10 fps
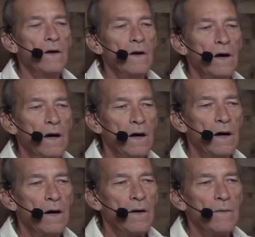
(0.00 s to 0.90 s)

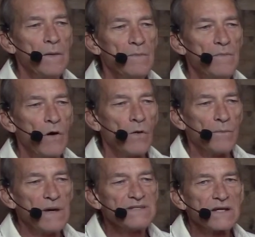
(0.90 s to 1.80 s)
are
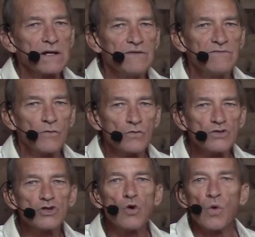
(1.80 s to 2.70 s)
basically for
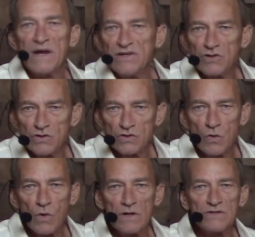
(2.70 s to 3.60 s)

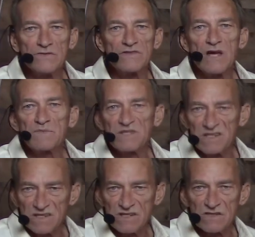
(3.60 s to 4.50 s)
storage of
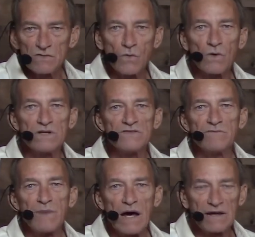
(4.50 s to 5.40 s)
substances, storage of
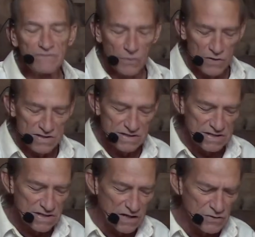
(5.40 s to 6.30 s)
body fluids and
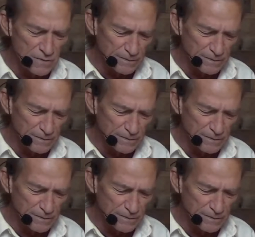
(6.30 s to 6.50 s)
such.